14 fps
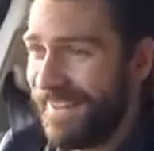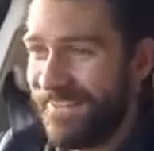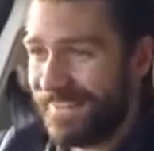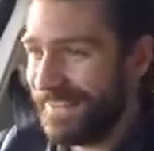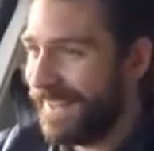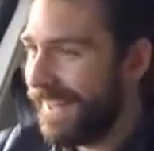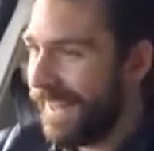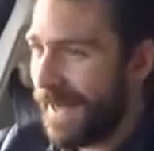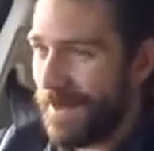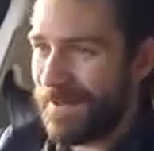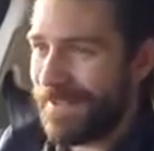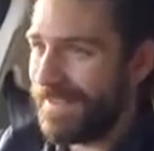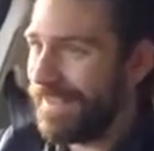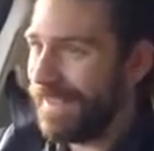which
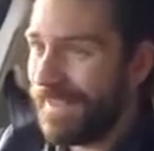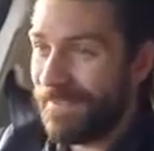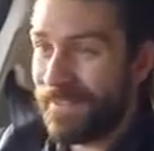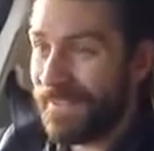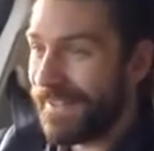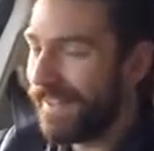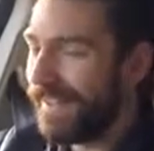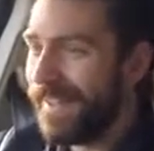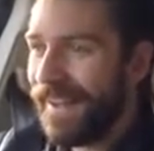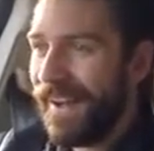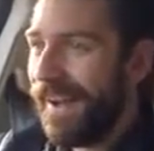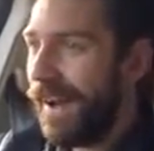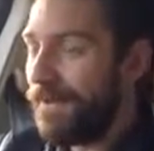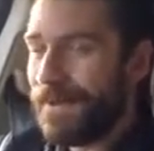I'm still a bit,
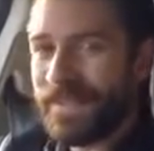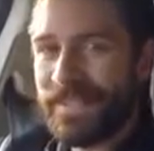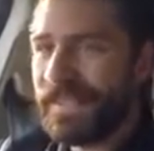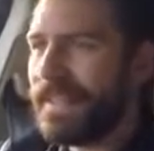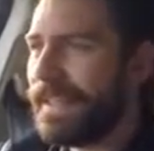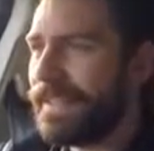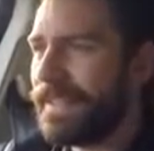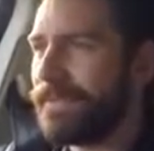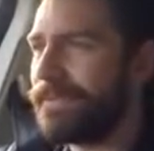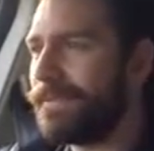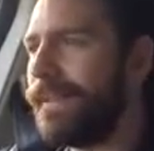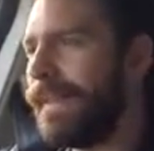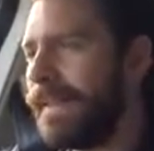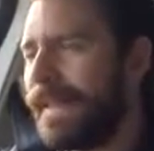I'm still in
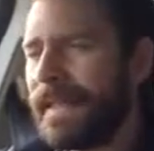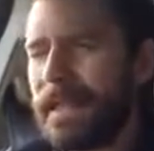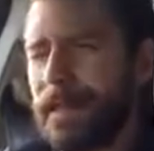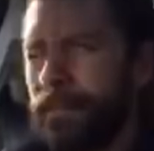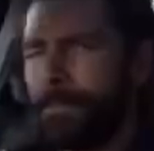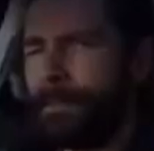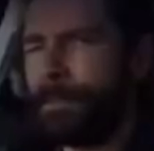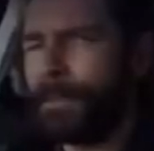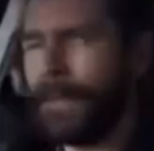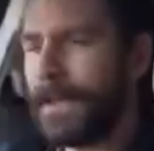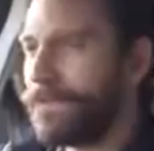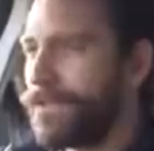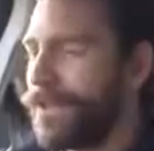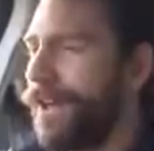a little
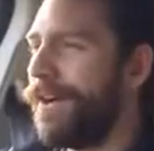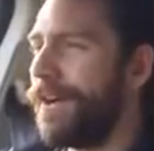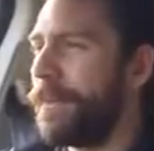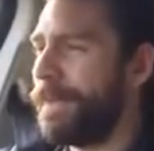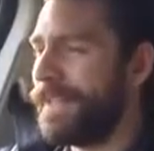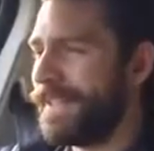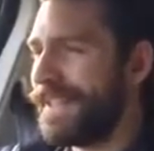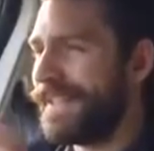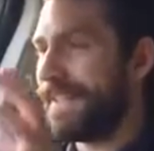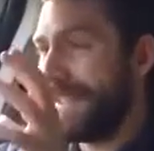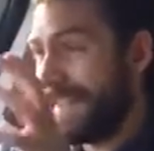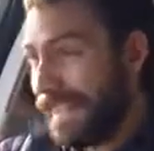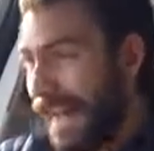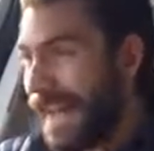bit of shock because
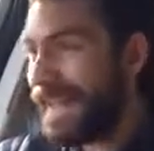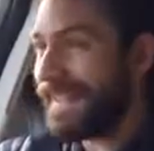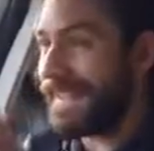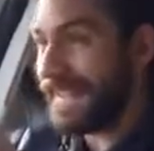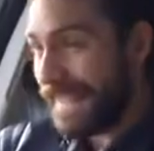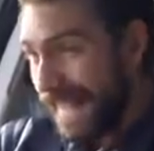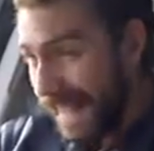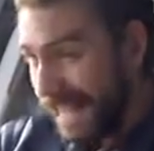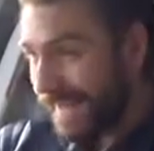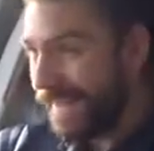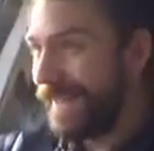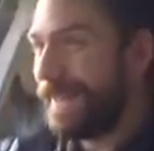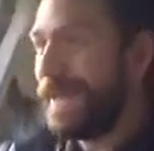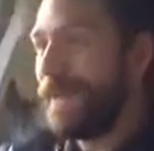today is the
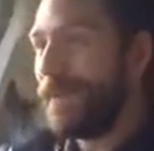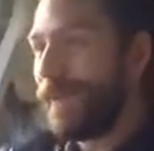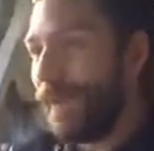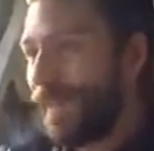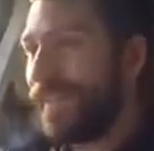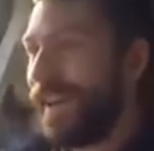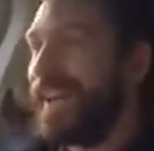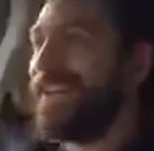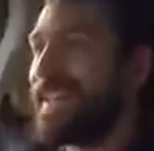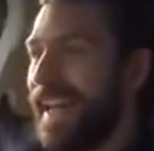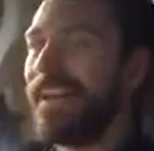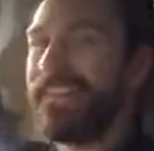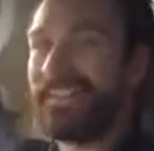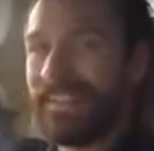day we're going to go
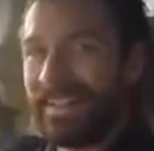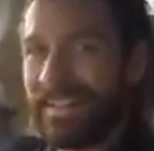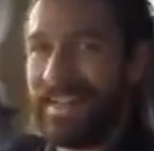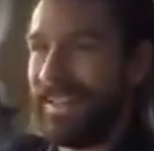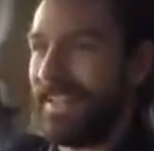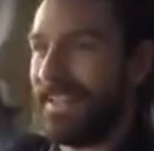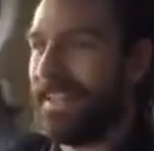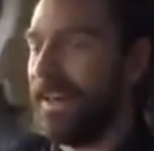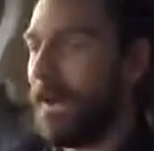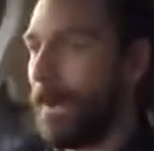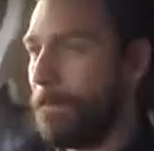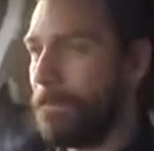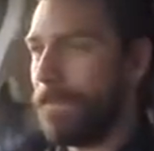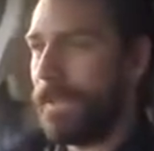down and collect that
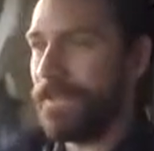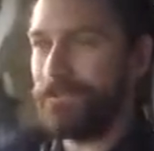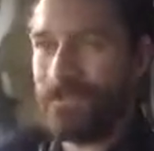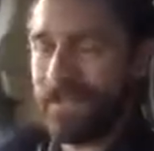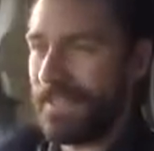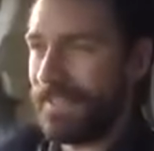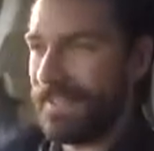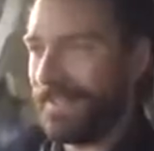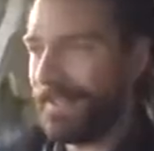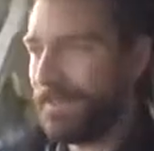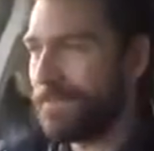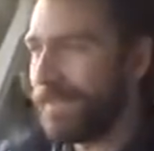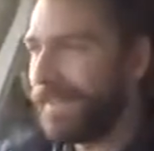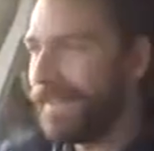car. It's ridiculous.